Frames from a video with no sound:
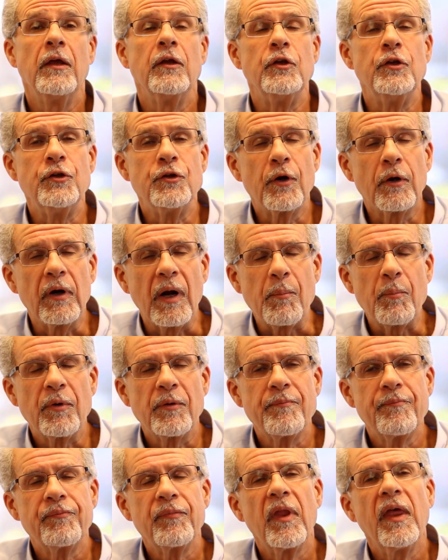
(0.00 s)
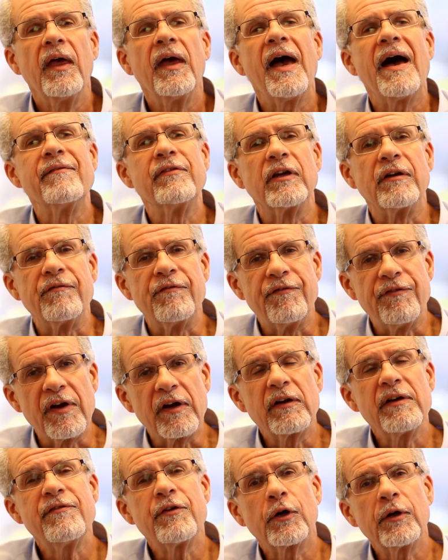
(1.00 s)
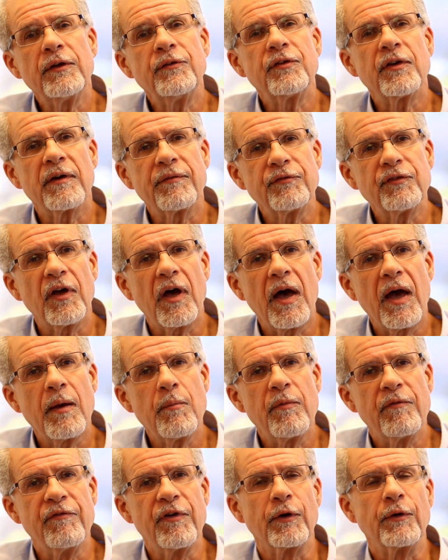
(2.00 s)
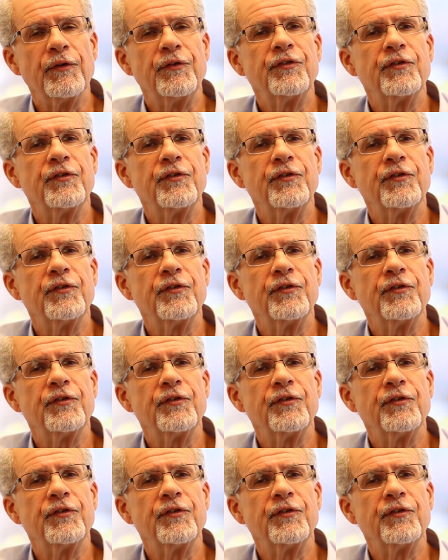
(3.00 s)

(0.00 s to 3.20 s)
Europe, having a very, very tough time, very